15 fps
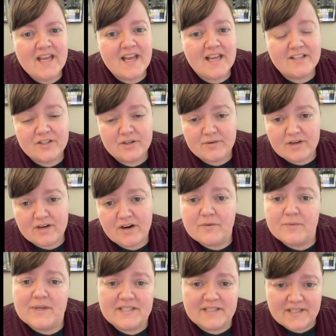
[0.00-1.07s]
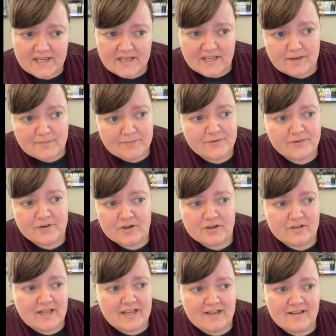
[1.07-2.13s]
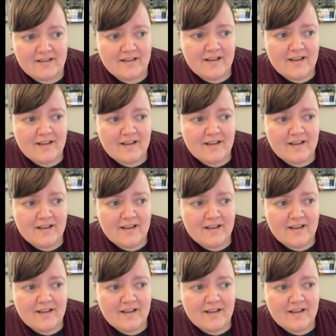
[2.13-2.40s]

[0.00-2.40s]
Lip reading: And so here I was signing up for like,